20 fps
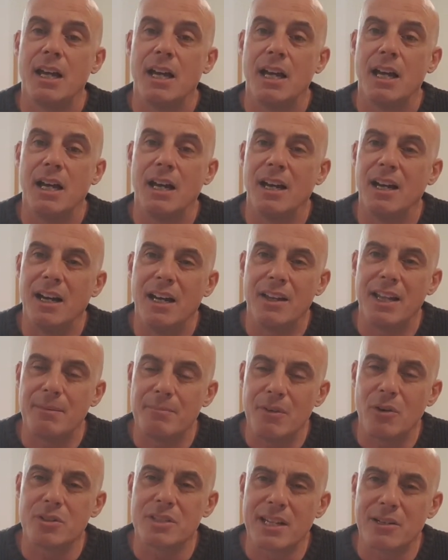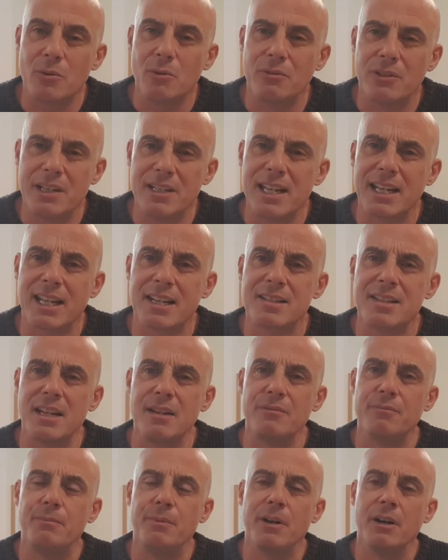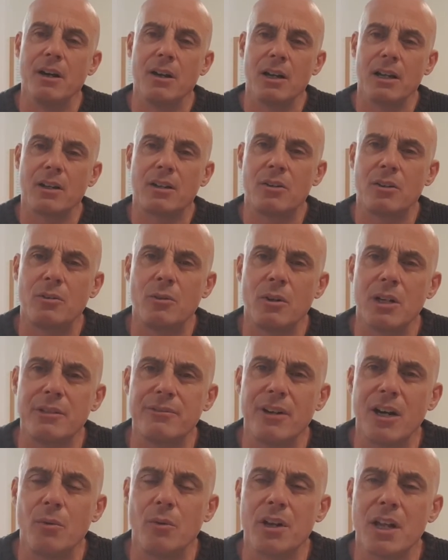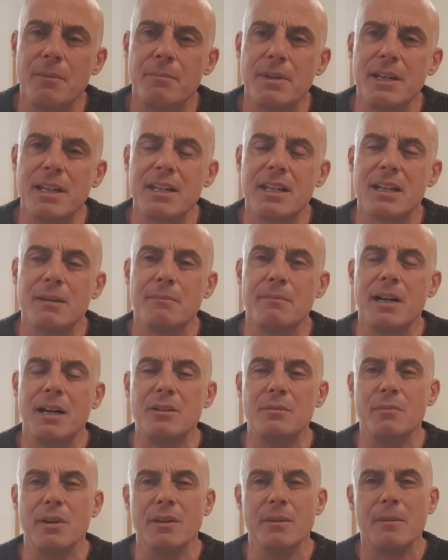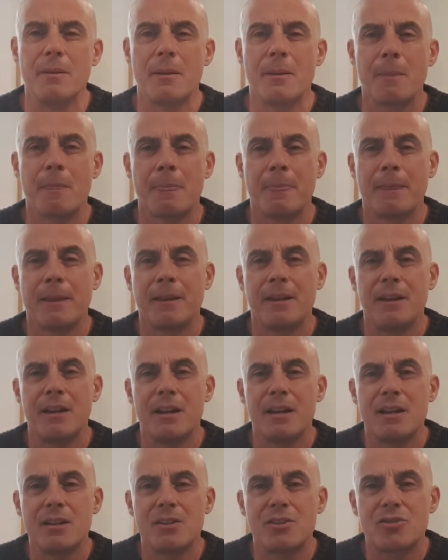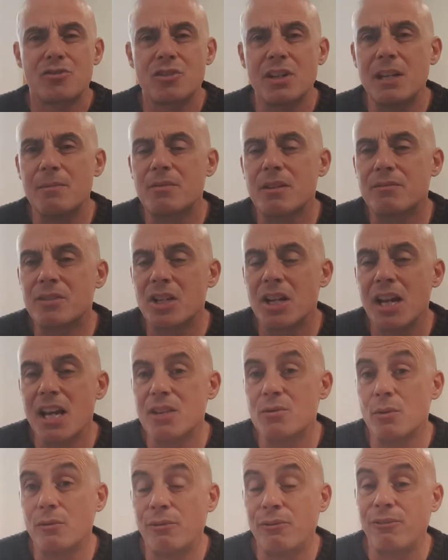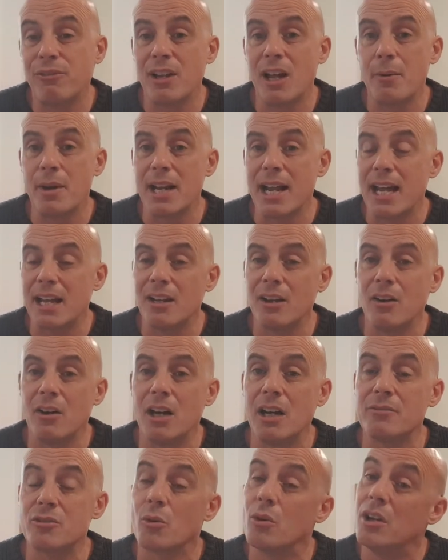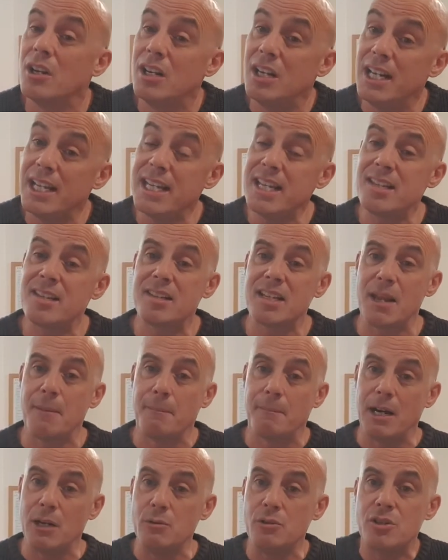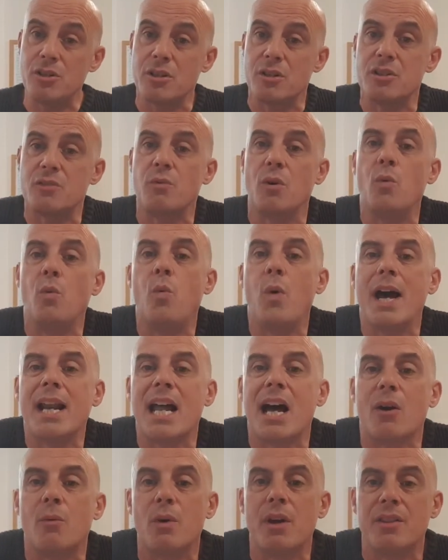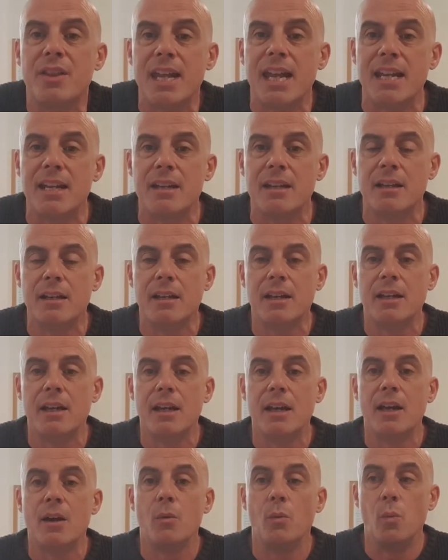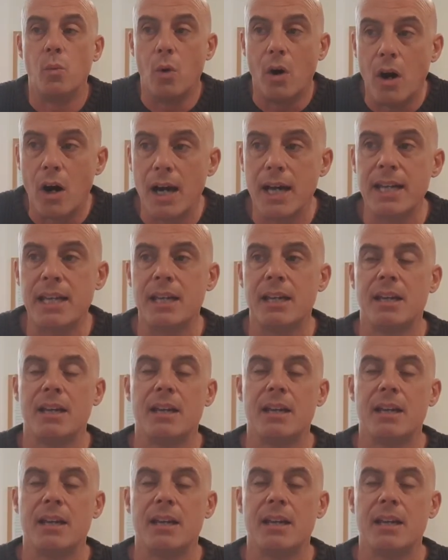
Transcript: Uh, that might sound awfully negative, but I'll qualify what I mean in a moment. Streams of tears will flow in our lives, or at least the emotions will well up within. Why?